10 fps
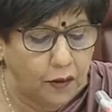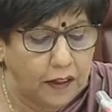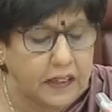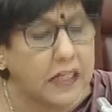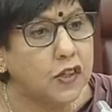
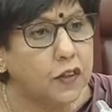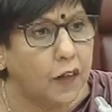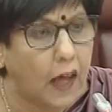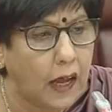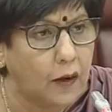may I draw the
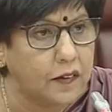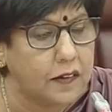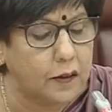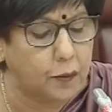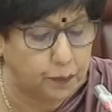attention of the
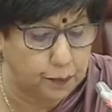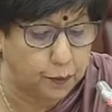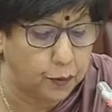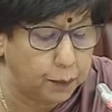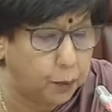House
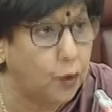that the